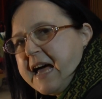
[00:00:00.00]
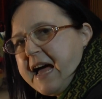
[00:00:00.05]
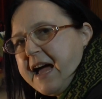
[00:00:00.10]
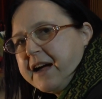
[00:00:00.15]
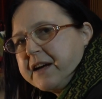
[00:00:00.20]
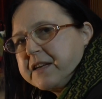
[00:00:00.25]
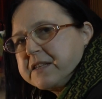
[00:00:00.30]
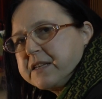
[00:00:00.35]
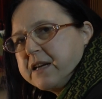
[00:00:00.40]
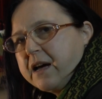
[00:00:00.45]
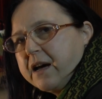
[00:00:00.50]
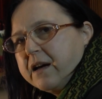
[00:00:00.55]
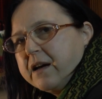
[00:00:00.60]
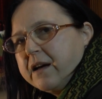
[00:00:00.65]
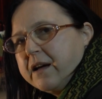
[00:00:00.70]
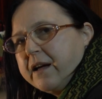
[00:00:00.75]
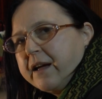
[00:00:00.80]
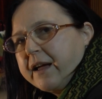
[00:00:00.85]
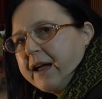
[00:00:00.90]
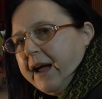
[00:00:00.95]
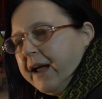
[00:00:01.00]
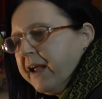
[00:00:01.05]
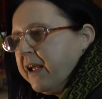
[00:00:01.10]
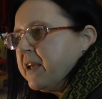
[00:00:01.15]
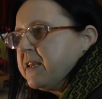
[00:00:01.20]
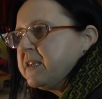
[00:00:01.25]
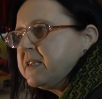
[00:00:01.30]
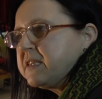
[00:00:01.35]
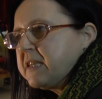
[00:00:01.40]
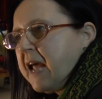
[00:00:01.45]
actor. Okay,
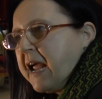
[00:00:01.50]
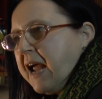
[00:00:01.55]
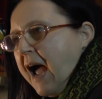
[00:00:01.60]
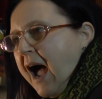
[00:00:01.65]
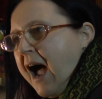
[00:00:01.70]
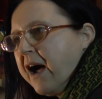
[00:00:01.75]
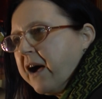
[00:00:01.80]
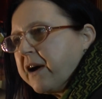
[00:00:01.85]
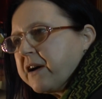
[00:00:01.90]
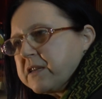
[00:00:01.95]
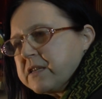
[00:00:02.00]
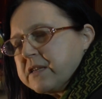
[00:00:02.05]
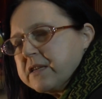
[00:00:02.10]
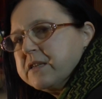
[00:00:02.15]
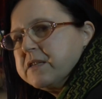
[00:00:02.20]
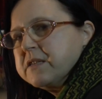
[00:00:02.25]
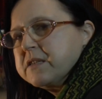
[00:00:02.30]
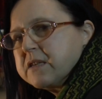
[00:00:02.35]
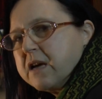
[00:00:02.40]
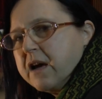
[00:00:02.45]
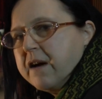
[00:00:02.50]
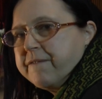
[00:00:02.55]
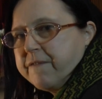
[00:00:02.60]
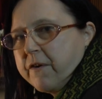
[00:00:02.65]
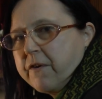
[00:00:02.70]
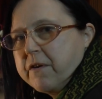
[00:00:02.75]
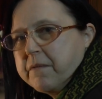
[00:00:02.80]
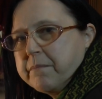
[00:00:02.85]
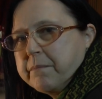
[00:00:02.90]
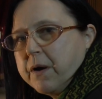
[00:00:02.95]
state actors are
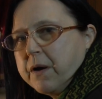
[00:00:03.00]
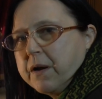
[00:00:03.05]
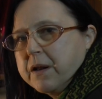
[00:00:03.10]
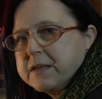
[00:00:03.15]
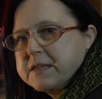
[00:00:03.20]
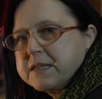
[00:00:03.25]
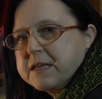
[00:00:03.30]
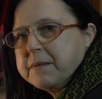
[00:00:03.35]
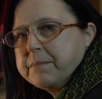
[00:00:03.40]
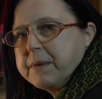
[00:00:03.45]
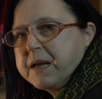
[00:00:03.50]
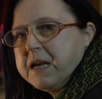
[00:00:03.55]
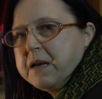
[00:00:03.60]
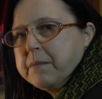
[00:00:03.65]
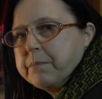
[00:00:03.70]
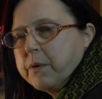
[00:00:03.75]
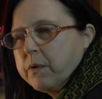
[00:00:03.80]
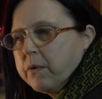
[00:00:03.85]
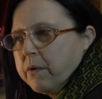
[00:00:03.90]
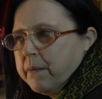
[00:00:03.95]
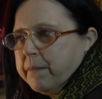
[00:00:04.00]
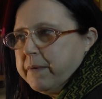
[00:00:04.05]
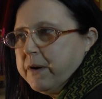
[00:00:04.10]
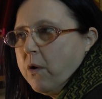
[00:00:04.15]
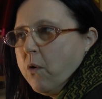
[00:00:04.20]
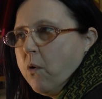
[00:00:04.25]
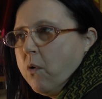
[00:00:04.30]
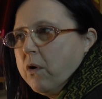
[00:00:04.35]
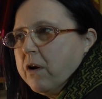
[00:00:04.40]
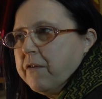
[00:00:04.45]
foreign policy people. I mean,
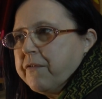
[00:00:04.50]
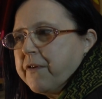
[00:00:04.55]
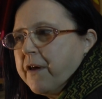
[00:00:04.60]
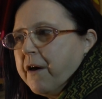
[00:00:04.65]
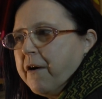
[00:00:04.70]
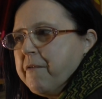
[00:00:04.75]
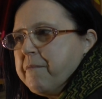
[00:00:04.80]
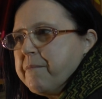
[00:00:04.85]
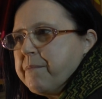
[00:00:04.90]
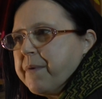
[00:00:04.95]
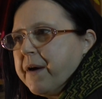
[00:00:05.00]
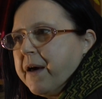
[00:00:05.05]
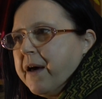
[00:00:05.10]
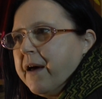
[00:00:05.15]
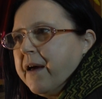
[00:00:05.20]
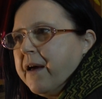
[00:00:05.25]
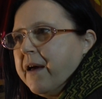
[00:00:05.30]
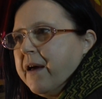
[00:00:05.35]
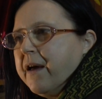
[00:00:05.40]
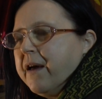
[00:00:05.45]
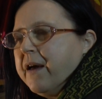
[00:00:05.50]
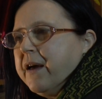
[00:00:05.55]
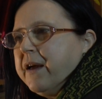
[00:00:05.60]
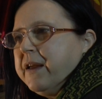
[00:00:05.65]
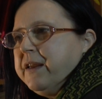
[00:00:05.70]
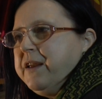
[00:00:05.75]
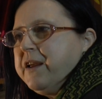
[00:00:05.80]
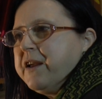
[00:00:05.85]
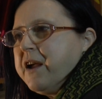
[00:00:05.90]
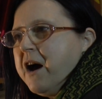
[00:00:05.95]
not all of them, but
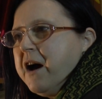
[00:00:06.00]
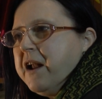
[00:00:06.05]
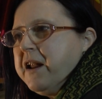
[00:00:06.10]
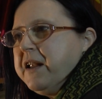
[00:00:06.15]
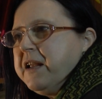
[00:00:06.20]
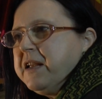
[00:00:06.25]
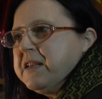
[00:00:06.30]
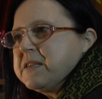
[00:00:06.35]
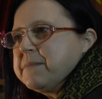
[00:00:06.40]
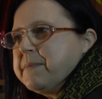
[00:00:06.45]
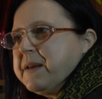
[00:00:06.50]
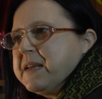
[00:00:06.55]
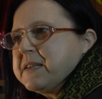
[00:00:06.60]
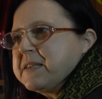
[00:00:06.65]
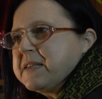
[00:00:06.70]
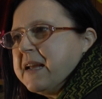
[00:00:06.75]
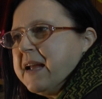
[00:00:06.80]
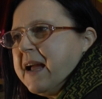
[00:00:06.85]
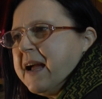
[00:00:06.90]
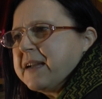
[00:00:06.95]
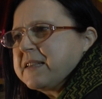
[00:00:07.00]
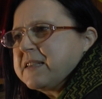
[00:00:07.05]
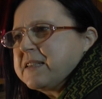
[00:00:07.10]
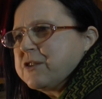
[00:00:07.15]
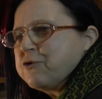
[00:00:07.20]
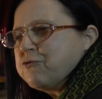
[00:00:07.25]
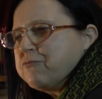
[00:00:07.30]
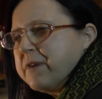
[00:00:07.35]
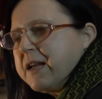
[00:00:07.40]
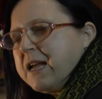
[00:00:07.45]
you kind of need to be a state actor
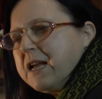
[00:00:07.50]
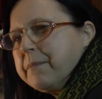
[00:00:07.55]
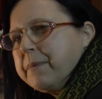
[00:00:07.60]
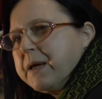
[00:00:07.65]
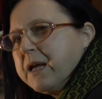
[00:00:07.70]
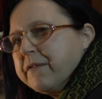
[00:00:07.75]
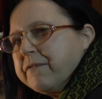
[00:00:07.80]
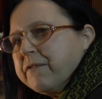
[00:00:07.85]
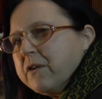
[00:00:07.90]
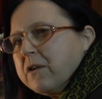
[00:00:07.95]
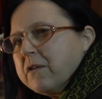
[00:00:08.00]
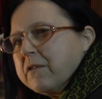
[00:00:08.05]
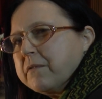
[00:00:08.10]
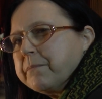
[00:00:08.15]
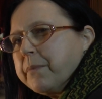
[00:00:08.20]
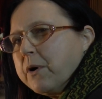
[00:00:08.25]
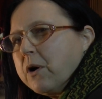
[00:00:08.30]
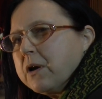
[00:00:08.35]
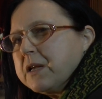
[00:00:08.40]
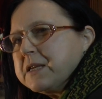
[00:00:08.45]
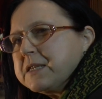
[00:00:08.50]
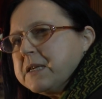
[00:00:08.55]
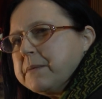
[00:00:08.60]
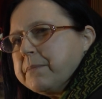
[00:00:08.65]
to really be a foreign policy